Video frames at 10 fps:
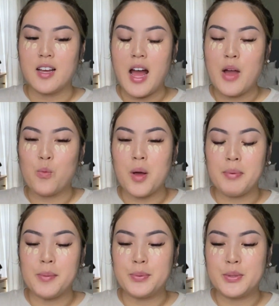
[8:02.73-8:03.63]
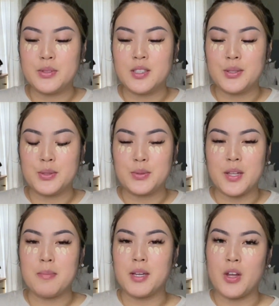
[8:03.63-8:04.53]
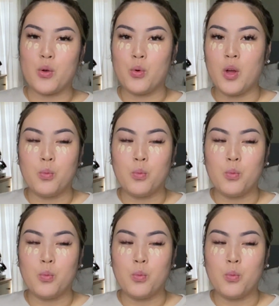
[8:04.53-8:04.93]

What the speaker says: I want people to let me know